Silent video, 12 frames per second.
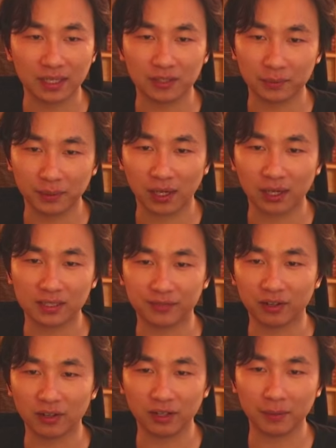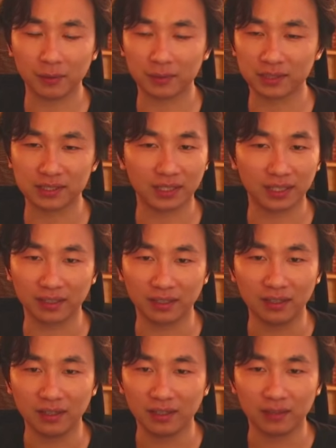To be honest, if Volibear was just like a